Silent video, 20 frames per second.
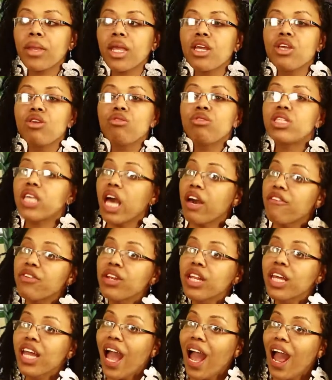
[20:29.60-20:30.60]
you
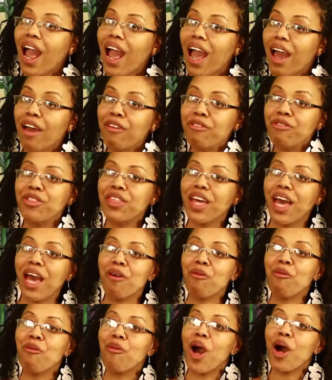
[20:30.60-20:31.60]
definitely have
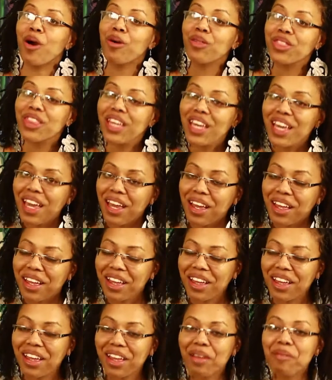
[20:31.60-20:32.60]
that wealthy
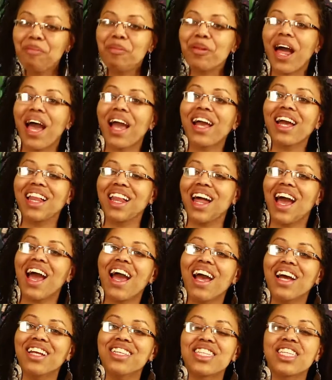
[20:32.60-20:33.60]
Black
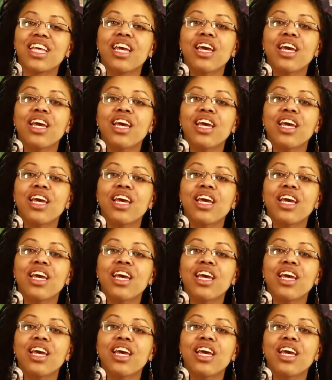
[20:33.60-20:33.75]
class,